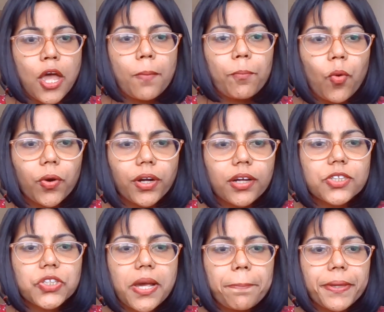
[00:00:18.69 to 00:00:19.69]
Born a
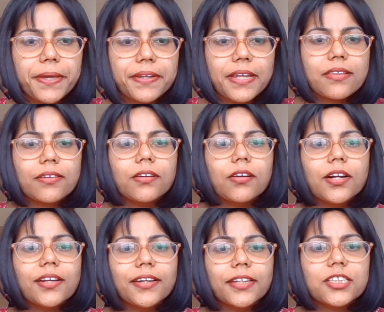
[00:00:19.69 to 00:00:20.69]
Champion is a
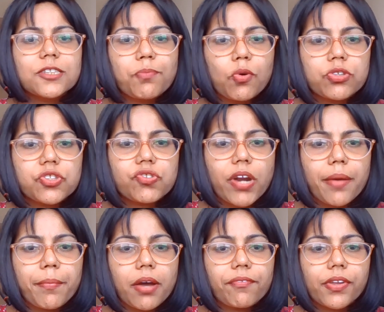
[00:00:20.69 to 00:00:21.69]
hard-hitting sports
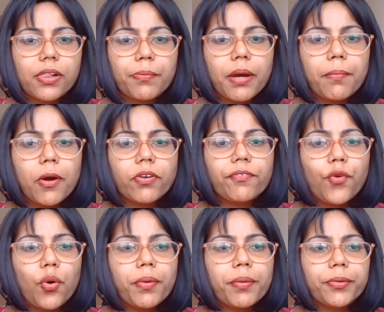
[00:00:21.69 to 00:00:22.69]
drama film about a
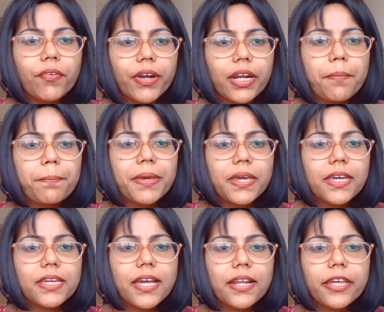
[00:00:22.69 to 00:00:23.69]
former Marine Mickey
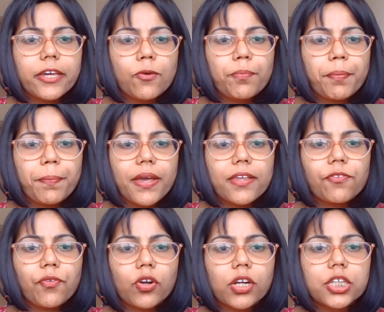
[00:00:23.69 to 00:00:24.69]
Kelley who prepares
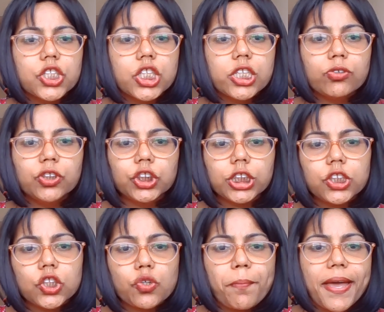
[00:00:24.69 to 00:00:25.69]
for a
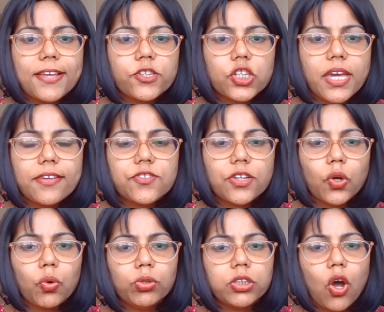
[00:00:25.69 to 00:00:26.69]
jiu-jitsu match against an
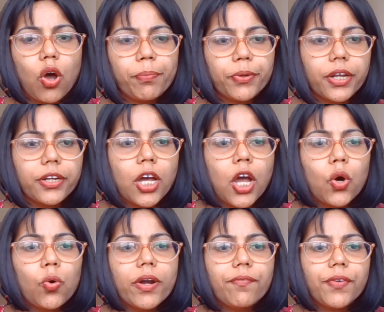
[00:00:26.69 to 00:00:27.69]
old opponent
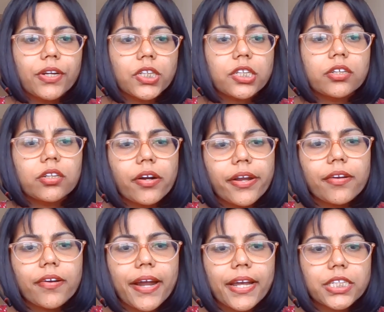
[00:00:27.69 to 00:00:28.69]
who inflicted
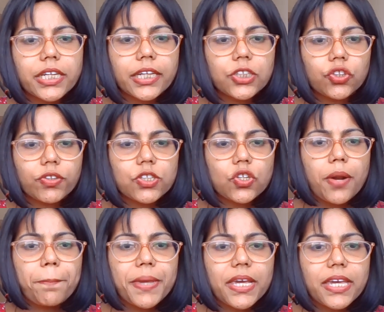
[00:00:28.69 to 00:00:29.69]
career-ending injuries
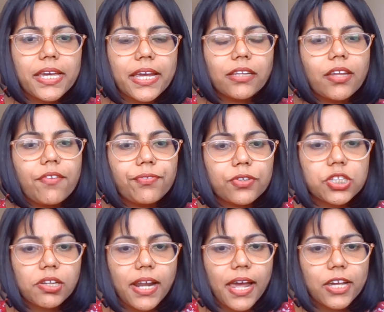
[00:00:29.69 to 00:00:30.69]
on Mickey in their
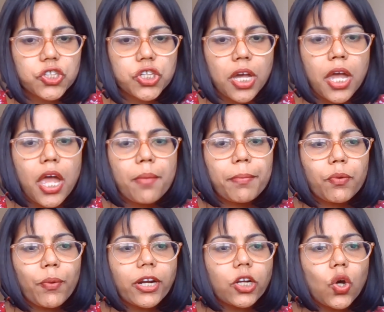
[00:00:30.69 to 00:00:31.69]
first clash. But
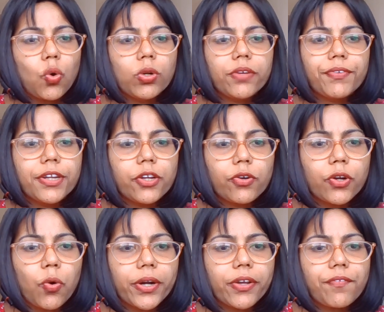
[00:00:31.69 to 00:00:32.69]
when an an old video
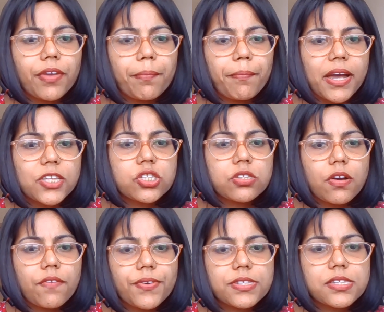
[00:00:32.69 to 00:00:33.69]
recording of their match
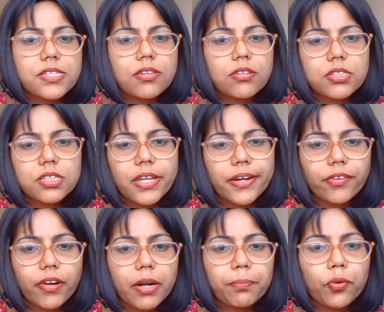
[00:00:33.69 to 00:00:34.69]
surfaces years later
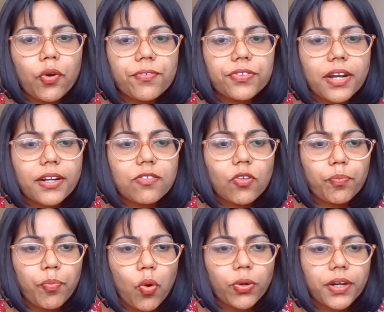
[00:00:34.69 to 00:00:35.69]
and proves that his
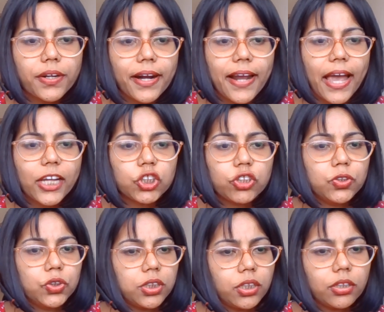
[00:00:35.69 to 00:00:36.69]
opponent had actually
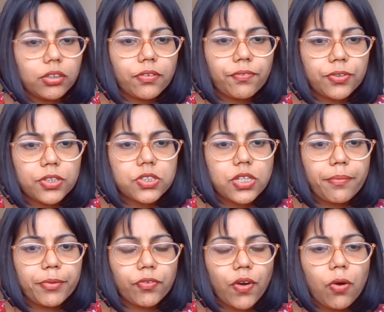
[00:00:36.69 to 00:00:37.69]
cheated the first time
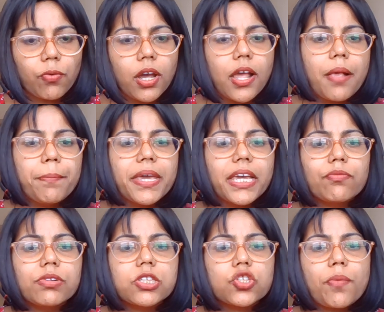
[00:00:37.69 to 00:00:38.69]
around, Mickey
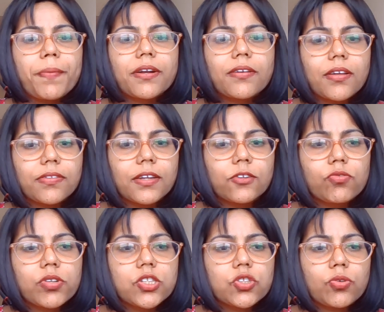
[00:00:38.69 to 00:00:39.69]
will stop at nothing to
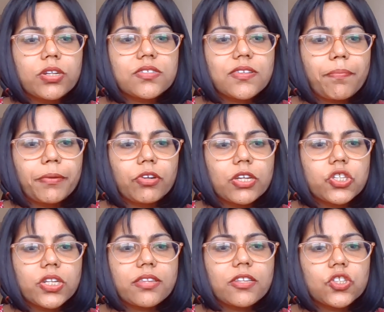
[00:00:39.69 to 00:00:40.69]
restore his
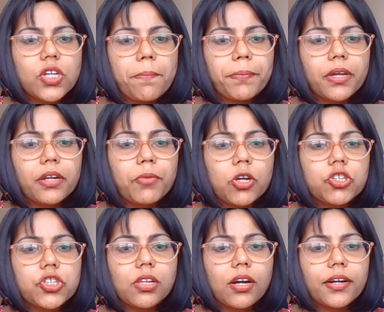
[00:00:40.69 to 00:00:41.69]
reputation as a champion
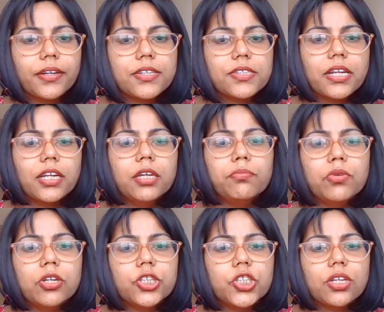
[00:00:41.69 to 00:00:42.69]
martial artist and
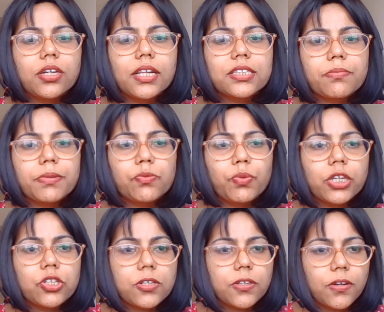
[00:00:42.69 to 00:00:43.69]
emerge the ultimate
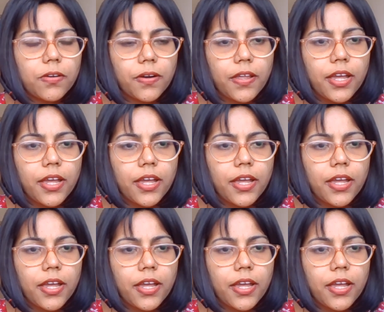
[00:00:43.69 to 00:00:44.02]
victor.